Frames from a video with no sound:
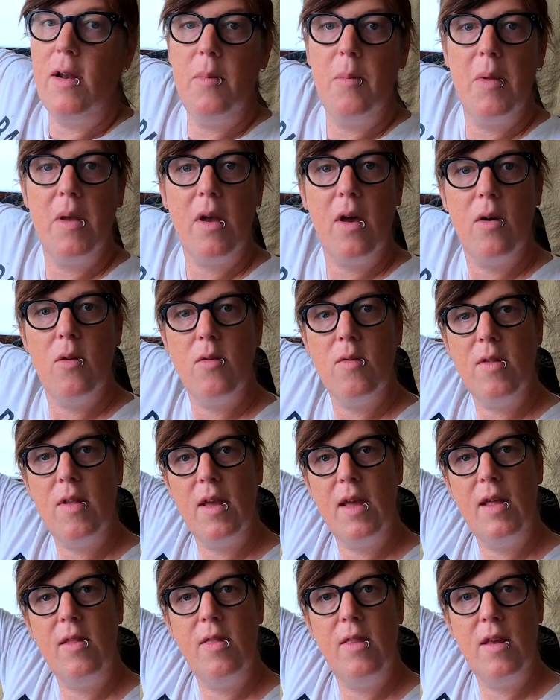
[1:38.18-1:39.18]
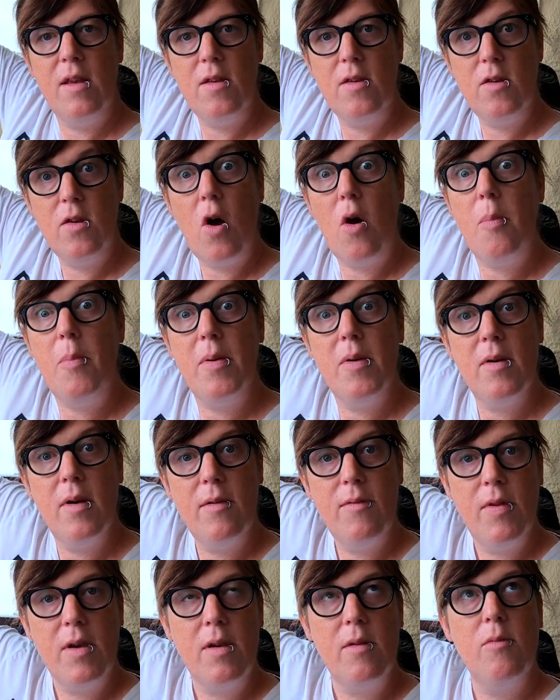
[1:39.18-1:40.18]
loom that goes in the top
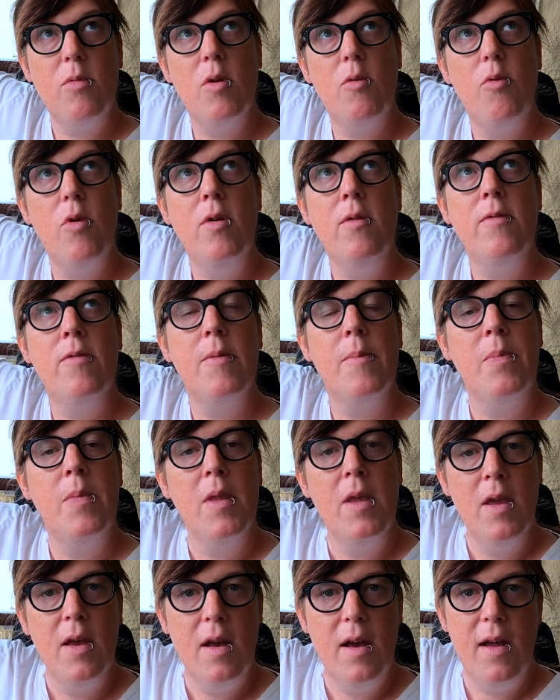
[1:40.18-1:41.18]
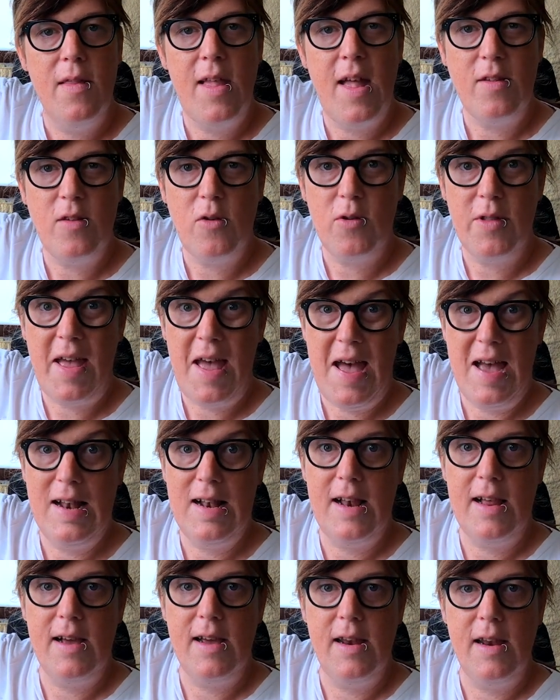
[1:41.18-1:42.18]
of the roof, and that's called a
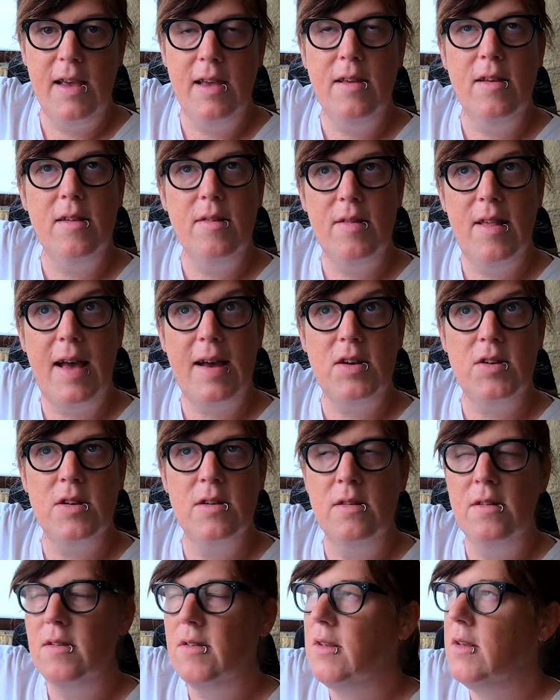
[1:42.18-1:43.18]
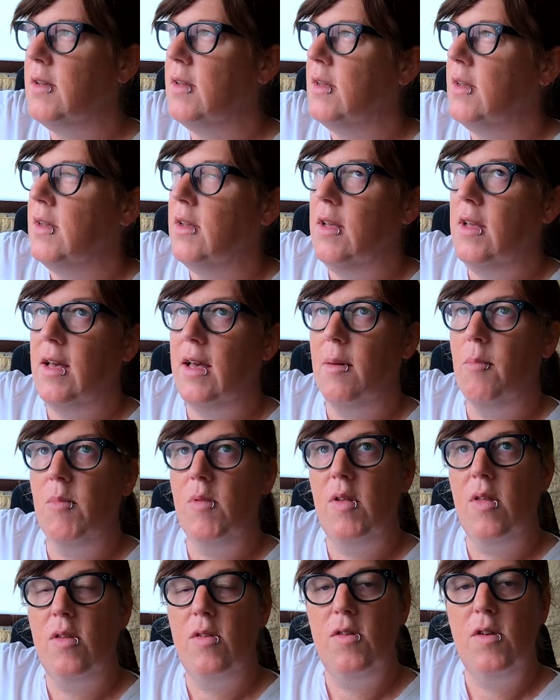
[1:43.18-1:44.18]
headlining sections.
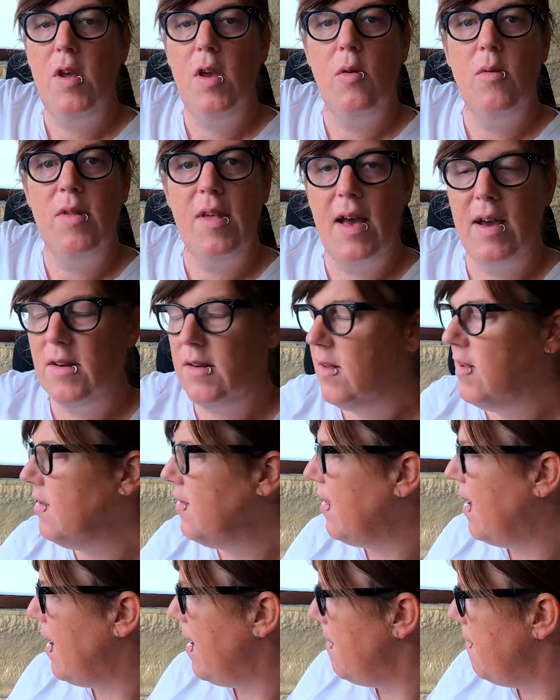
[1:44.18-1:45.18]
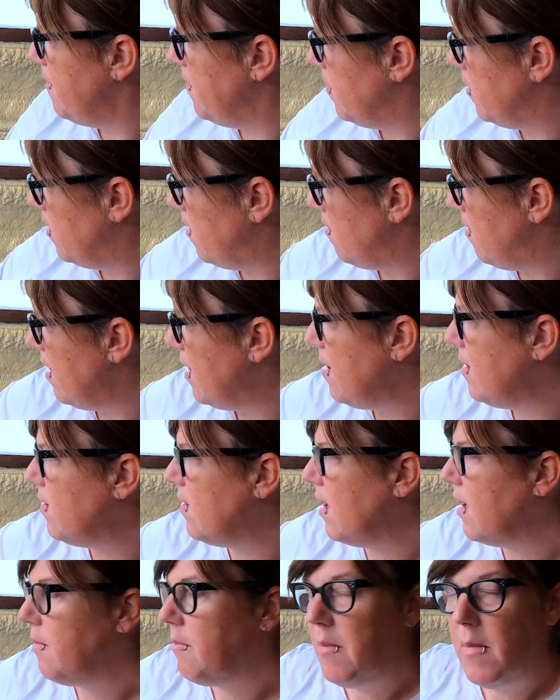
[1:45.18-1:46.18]
So there's two sections there. There is
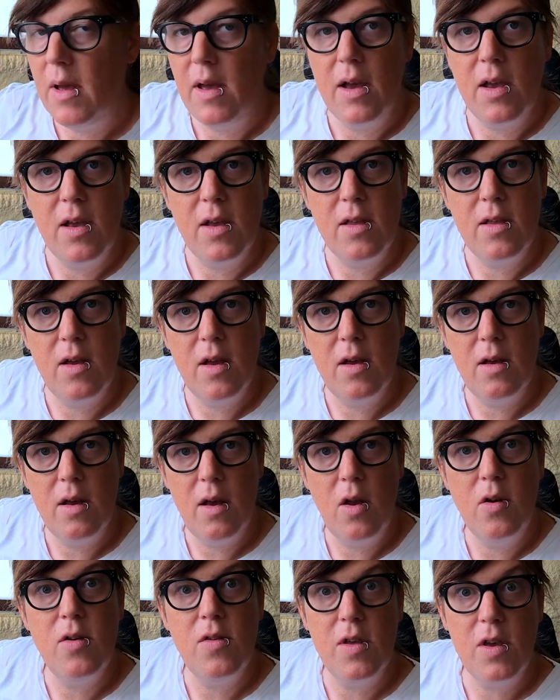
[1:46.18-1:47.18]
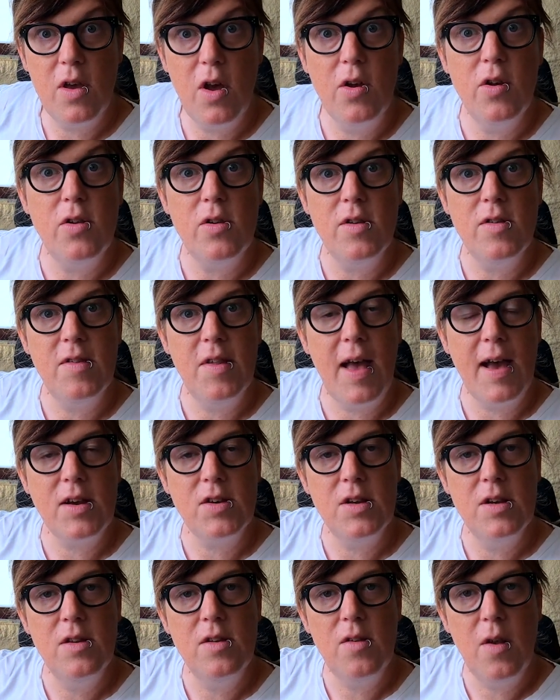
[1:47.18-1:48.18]
under the gunnel
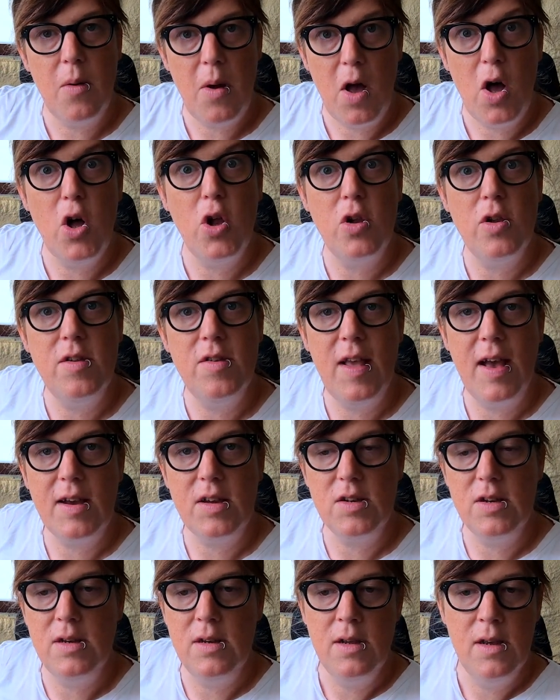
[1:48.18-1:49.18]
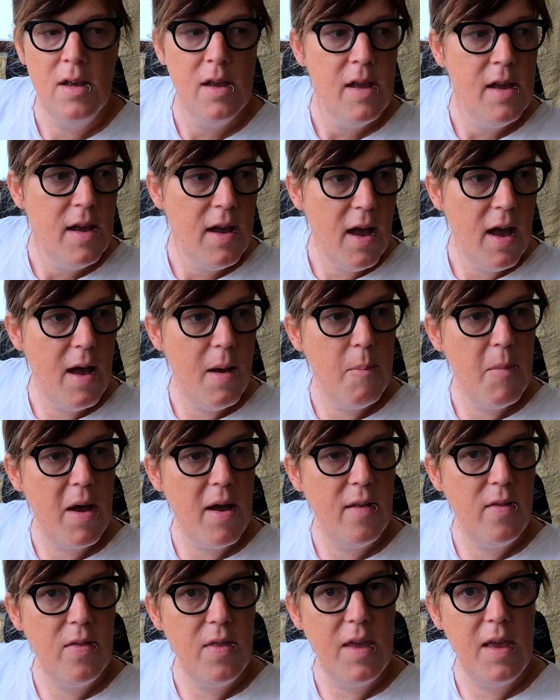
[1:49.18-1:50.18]
section, so a hull section,
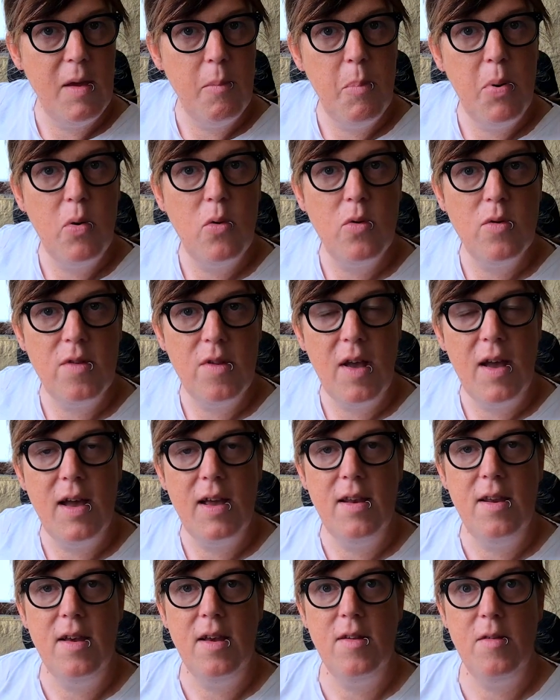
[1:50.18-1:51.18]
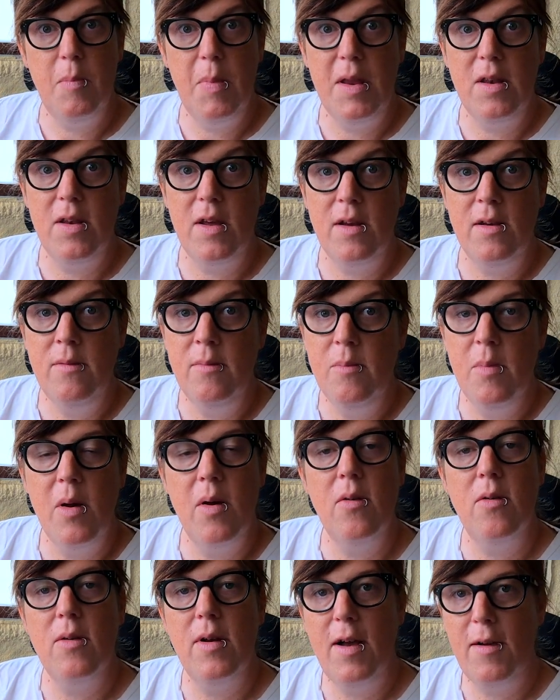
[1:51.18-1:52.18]
and the port side has been done,
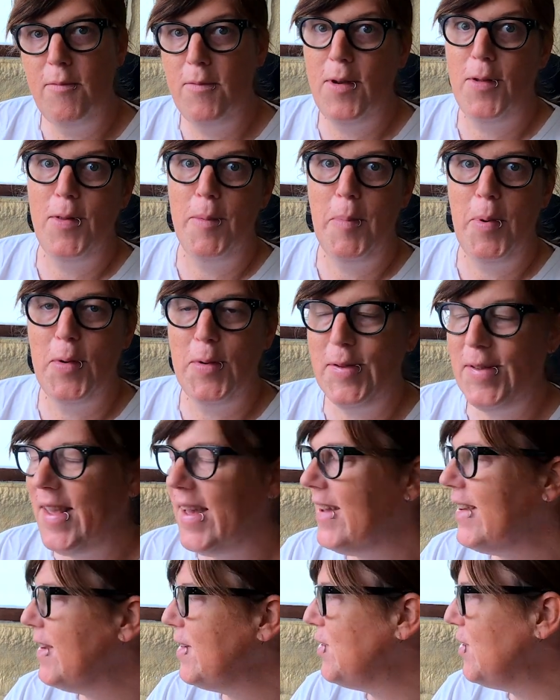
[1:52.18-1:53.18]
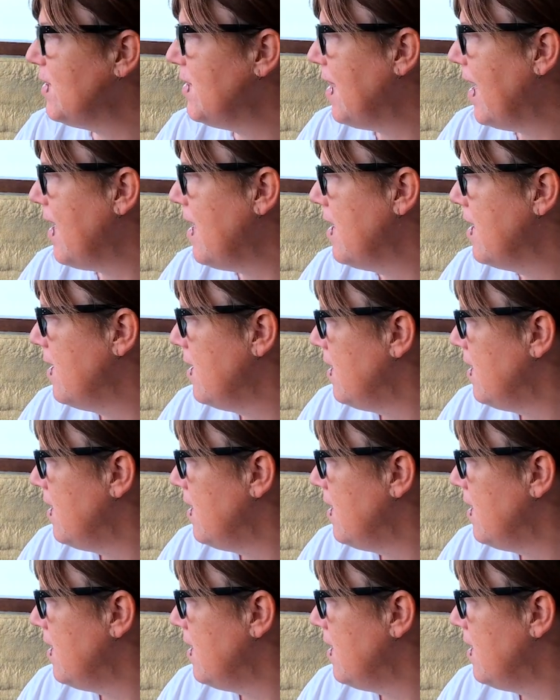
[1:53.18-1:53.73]
or I've done the port side I should say,